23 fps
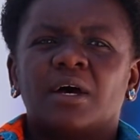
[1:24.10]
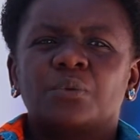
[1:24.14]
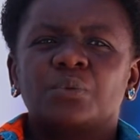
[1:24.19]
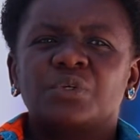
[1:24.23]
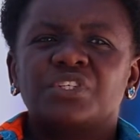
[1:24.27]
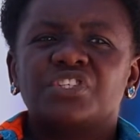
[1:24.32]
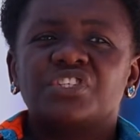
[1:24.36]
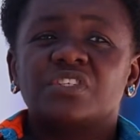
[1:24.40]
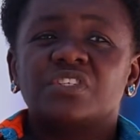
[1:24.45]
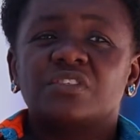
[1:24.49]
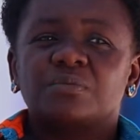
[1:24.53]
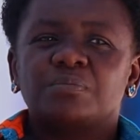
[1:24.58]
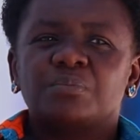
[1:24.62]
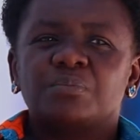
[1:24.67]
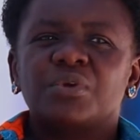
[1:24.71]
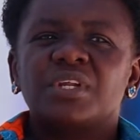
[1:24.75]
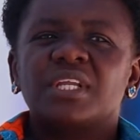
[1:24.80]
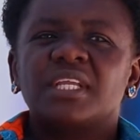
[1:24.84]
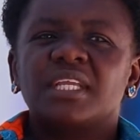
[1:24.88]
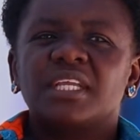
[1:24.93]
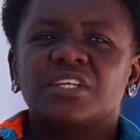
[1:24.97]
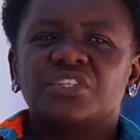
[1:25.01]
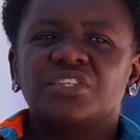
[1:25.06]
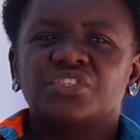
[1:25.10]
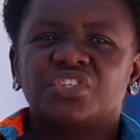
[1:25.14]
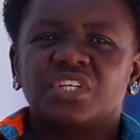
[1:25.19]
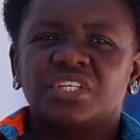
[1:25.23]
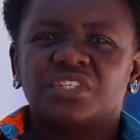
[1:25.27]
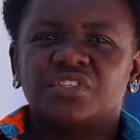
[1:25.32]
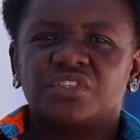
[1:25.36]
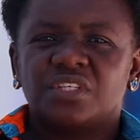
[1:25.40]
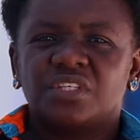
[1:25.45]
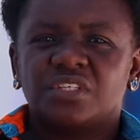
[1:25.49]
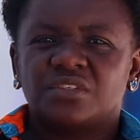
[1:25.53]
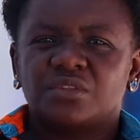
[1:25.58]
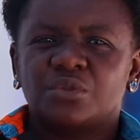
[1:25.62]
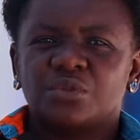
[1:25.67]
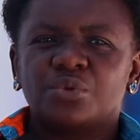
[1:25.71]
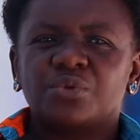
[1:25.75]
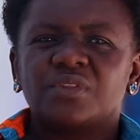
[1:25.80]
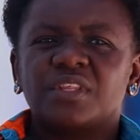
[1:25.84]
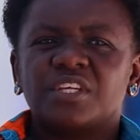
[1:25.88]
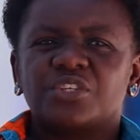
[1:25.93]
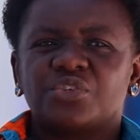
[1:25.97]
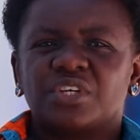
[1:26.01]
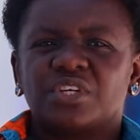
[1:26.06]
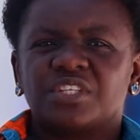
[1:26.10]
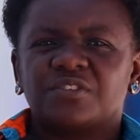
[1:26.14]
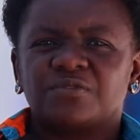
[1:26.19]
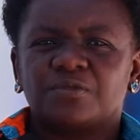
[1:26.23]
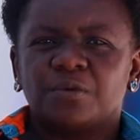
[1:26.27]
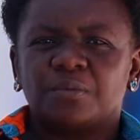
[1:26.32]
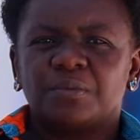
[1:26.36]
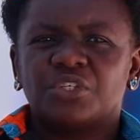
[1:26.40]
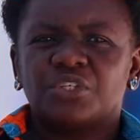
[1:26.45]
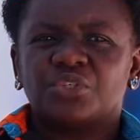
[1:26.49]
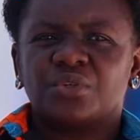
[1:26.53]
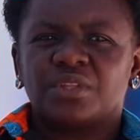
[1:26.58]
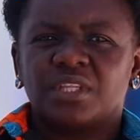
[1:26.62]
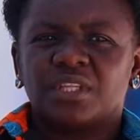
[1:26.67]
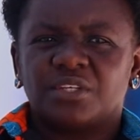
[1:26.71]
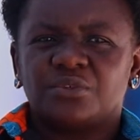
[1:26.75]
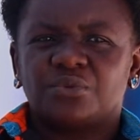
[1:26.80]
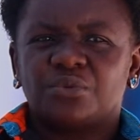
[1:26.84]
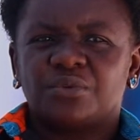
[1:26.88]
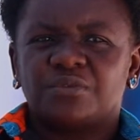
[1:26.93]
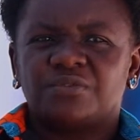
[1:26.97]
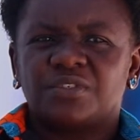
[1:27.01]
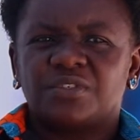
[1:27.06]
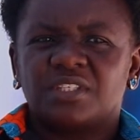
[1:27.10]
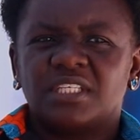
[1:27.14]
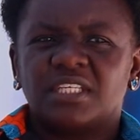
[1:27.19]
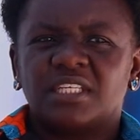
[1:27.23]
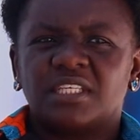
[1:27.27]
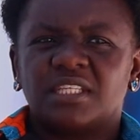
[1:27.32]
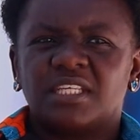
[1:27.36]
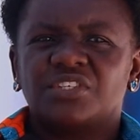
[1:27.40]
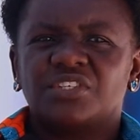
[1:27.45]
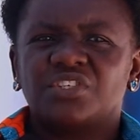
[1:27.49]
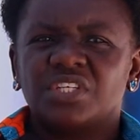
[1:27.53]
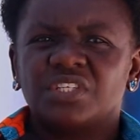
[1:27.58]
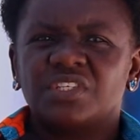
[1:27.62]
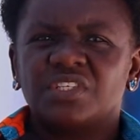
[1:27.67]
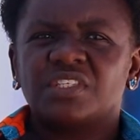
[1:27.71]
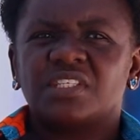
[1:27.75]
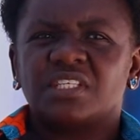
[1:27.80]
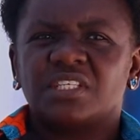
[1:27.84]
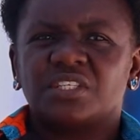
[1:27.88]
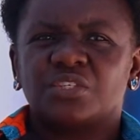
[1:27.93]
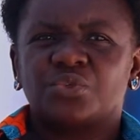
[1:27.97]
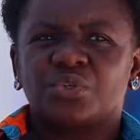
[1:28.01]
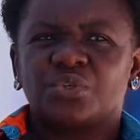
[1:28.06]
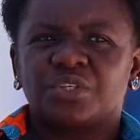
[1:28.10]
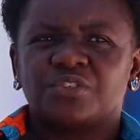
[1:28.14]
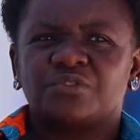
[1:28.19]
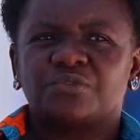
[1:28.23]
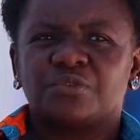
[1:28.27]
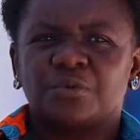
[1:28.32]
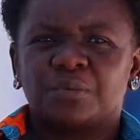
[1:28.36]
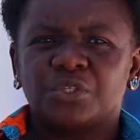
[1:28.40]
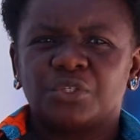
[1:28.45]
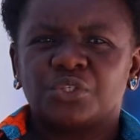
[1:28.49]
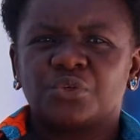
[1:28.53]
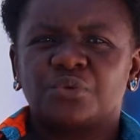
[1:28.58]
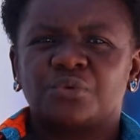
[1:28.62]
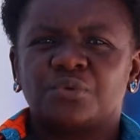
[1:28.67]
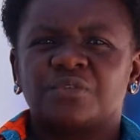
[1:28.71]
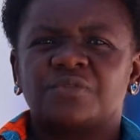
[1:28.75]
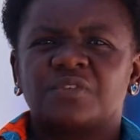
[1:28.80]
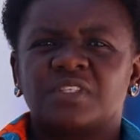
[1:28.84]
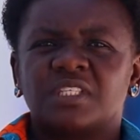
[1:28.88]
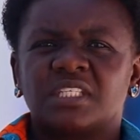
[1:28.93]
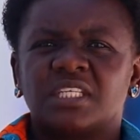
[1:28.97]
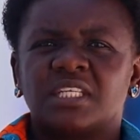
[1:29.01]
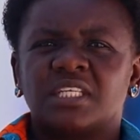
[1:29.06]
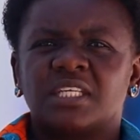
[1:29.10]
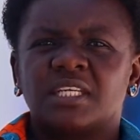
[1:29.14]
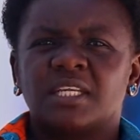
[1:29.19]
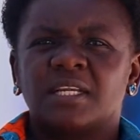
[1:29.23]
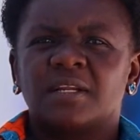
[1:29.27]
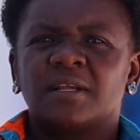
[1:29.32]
which is bringing changes through the transformation that we've seen, the changes and transformation we've seen